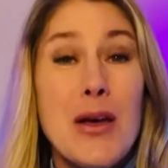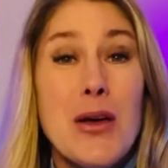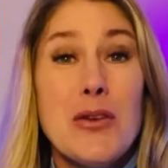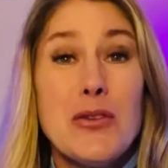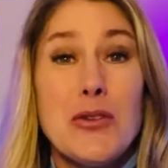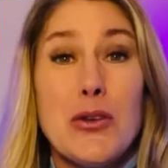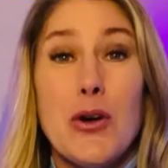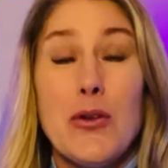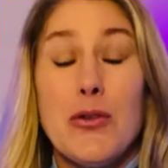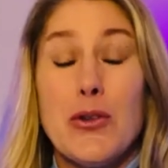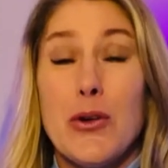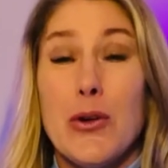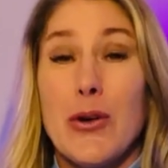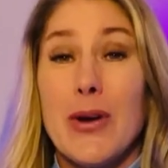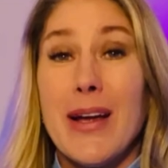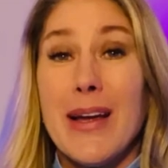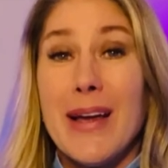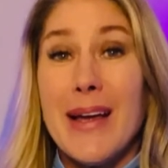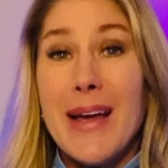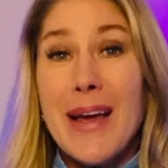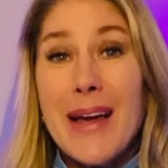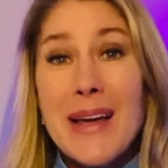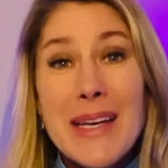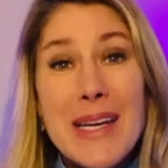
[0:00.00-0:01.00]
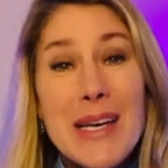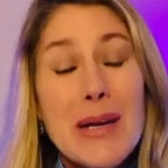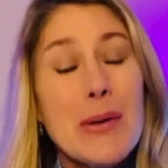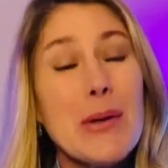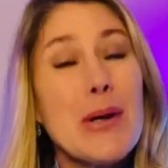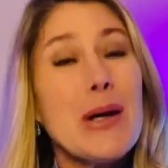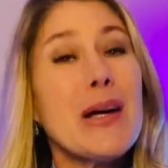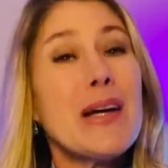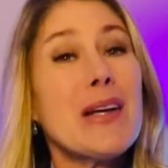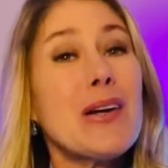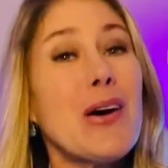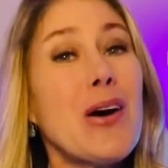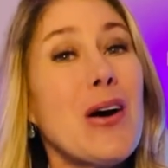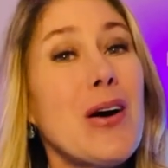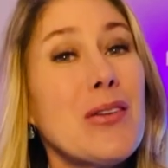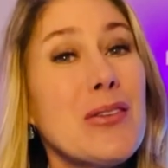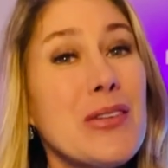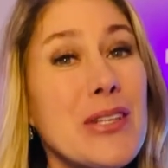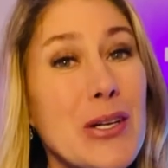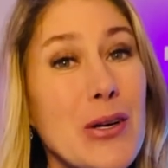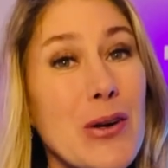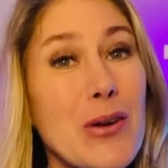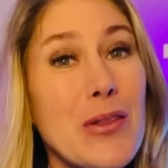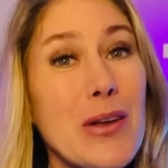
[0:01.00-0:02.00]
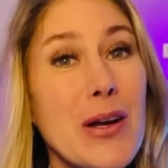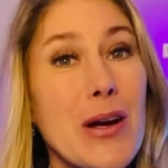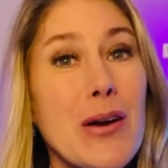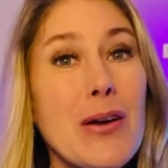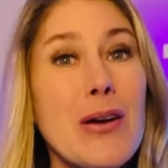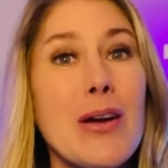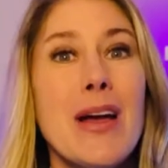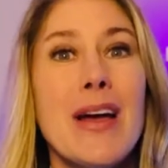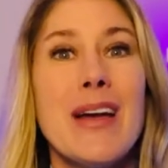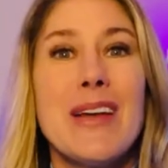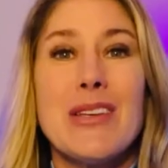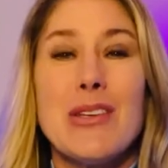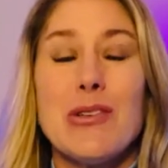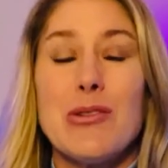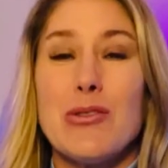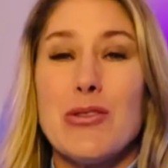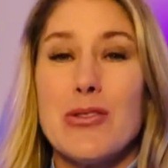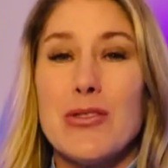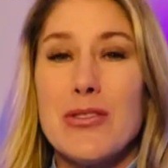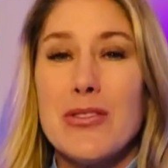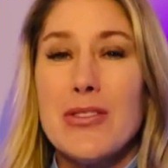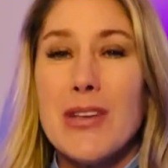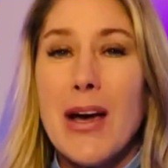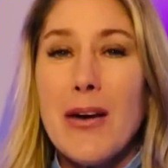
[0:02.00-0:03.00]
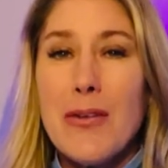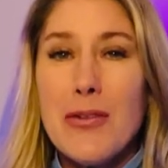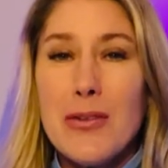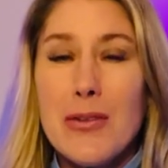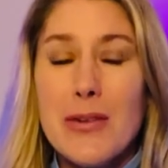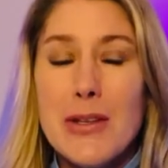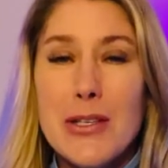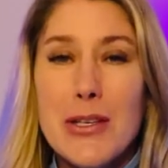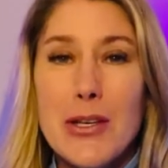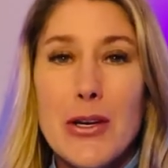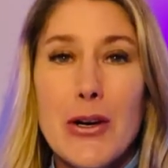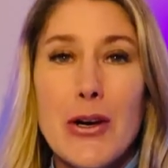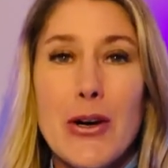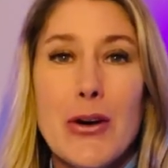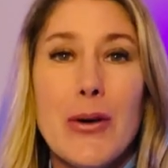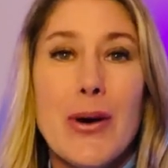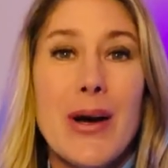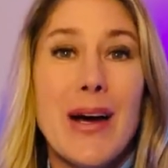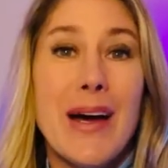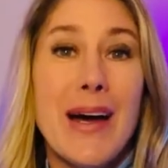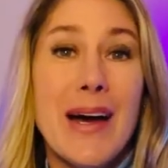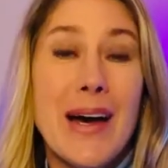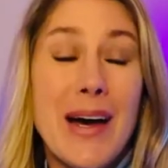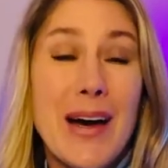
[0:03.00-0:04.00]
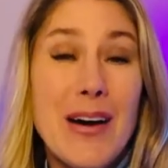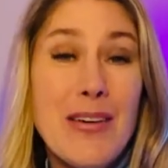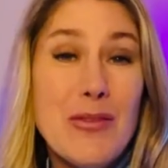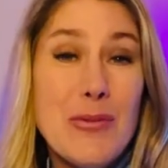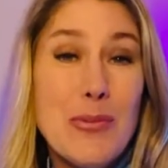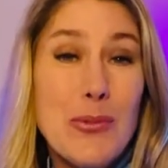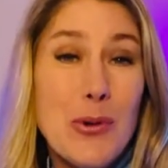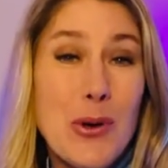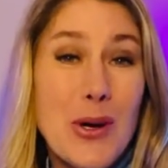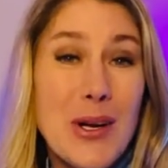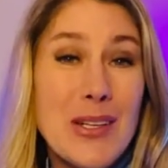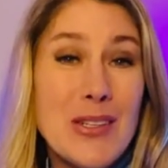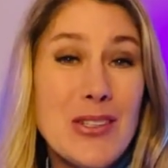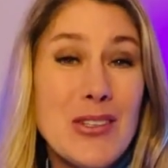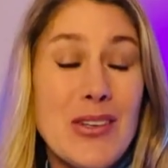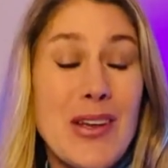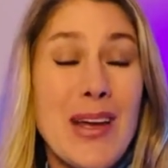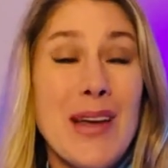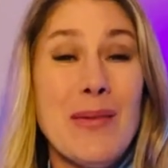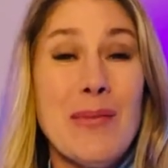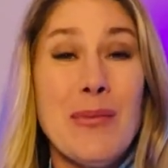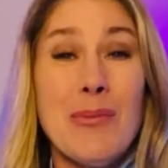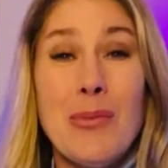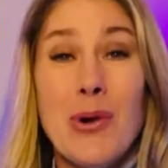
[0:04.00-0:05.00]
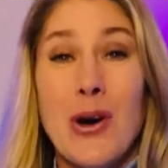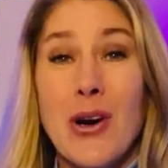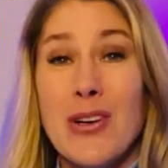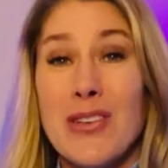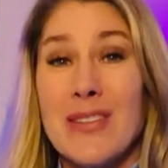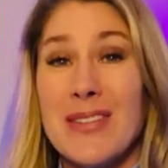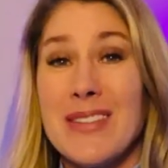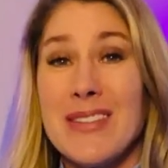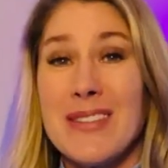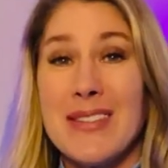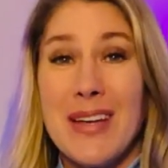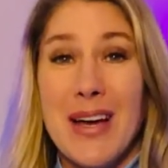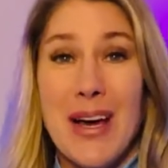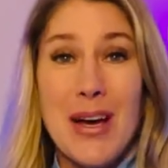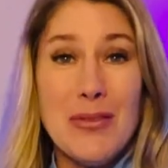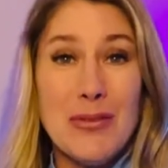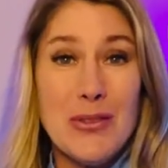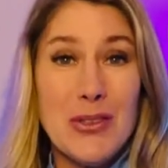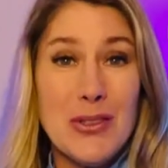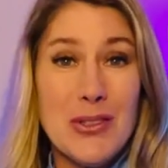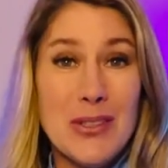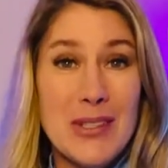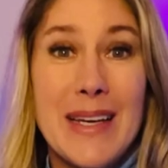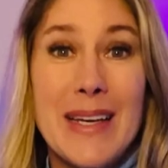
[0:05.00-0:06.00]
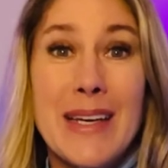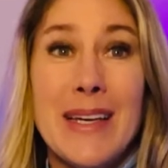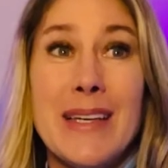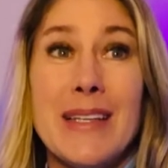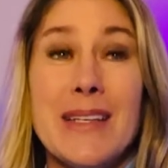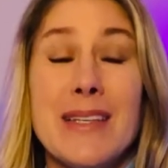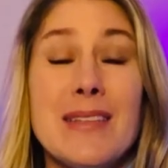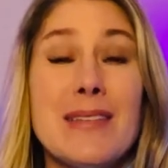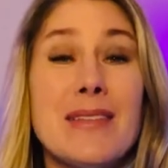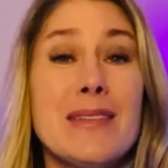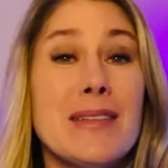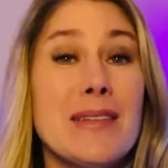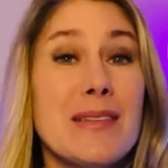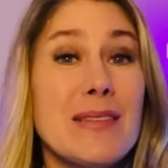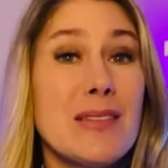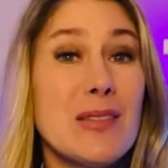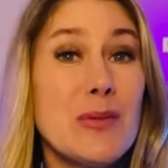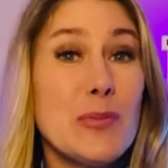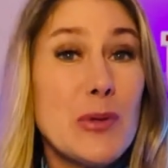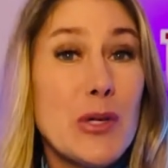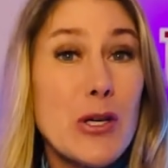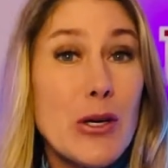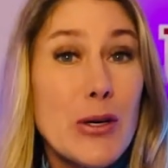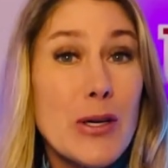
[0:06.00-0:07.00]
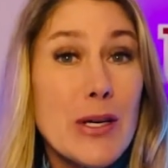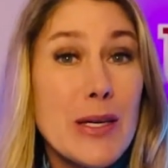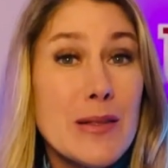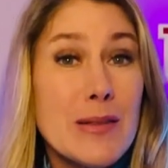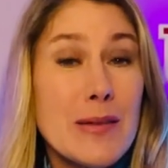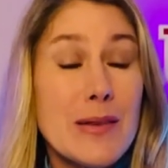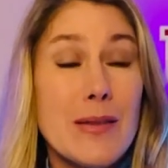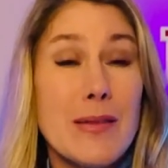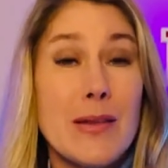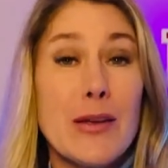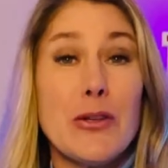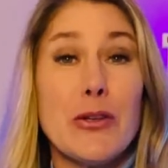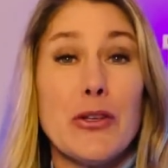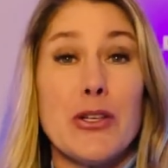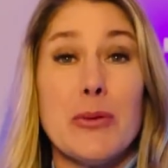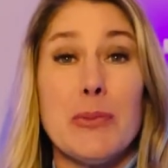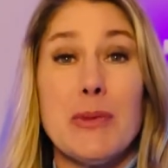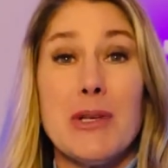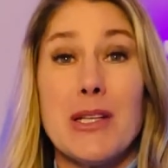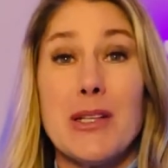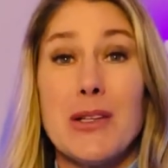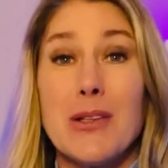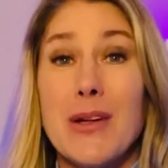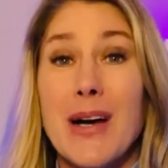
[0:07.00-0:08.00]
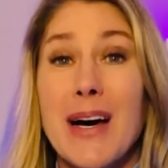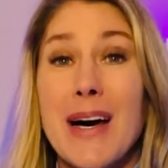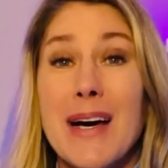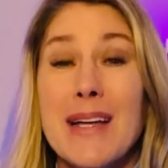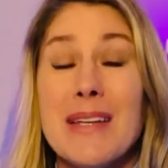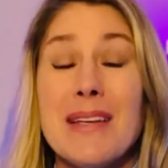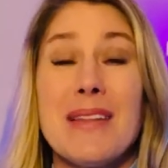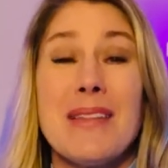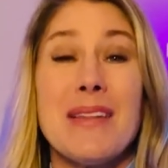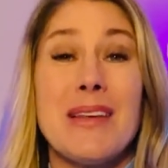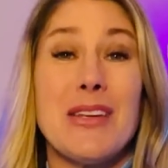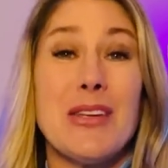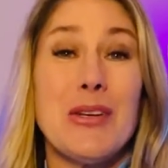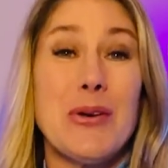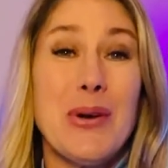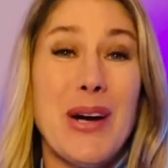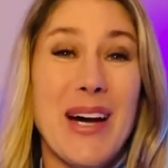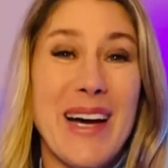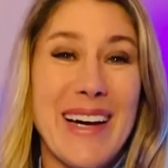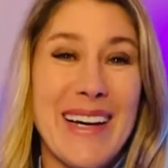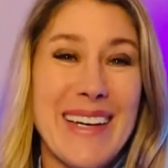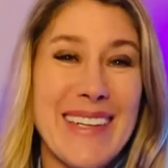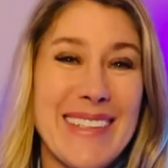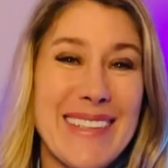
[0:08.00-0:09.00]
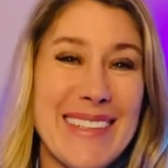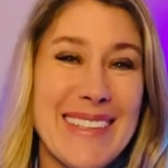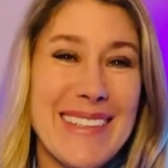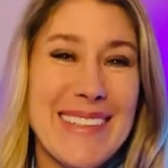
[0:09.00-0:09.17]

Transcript: So if you're anywhere at all near there, you should definitely go have brunch at Martin's Tavern. It is an experience that you're gonna be glad that you had.